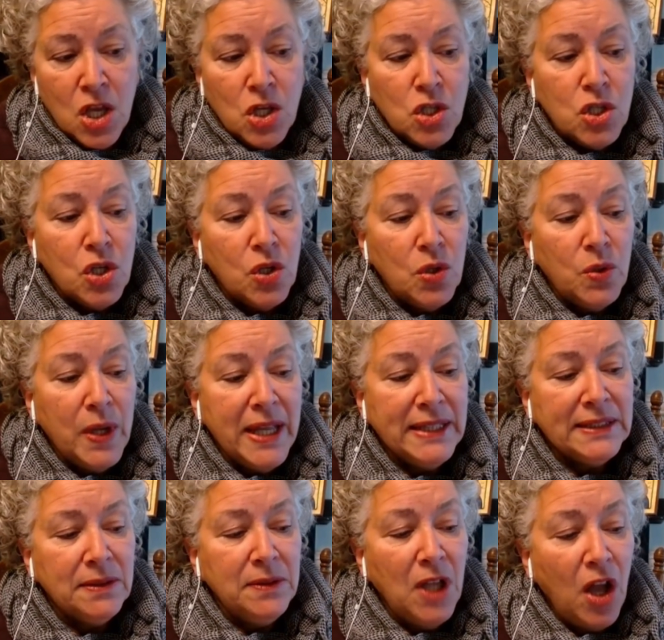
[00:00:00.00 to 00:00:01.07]
So
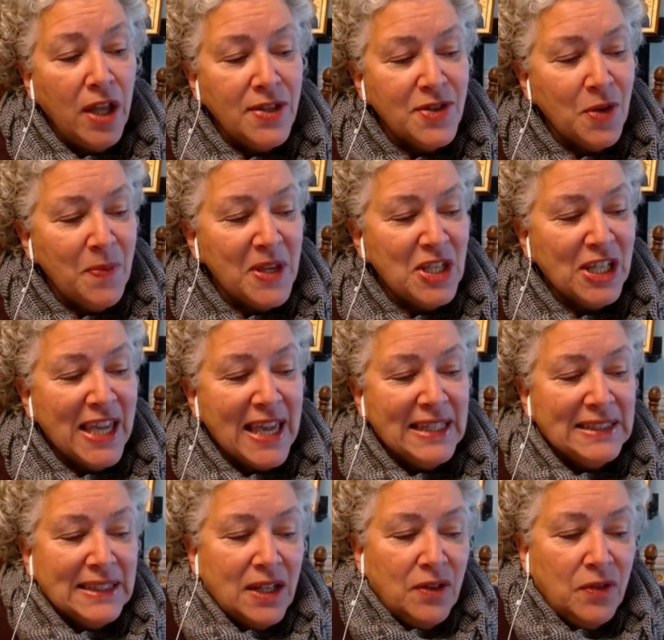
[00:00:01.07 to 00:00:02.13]
it's not so much a case
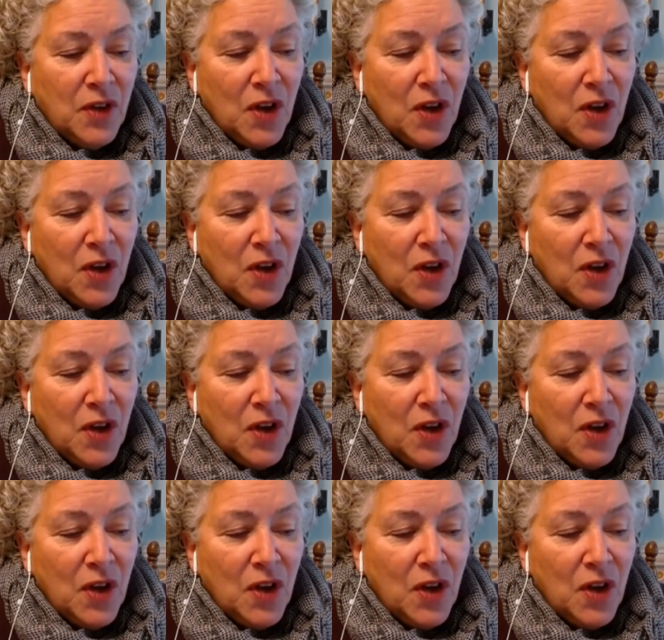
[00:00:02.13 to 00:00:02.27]
of,